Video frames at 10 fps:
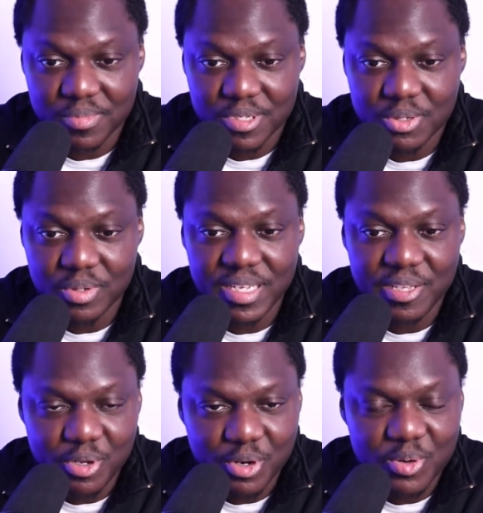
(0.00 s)
So, in
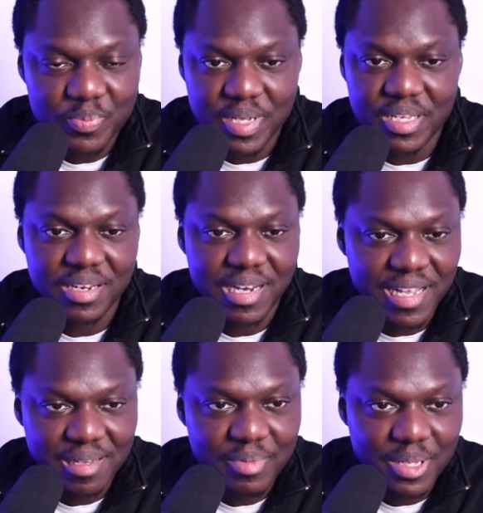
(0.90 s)
your opinion,
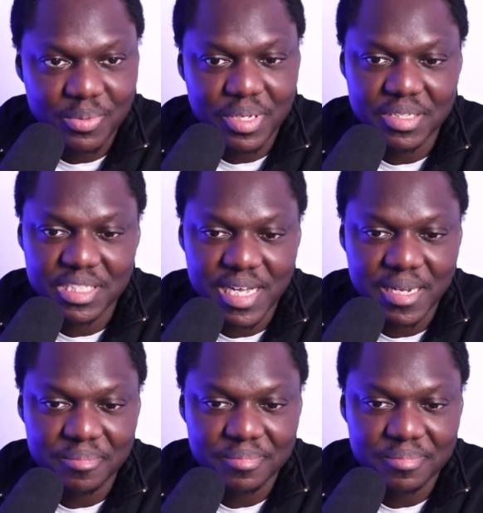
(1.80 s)
let me know in the chat.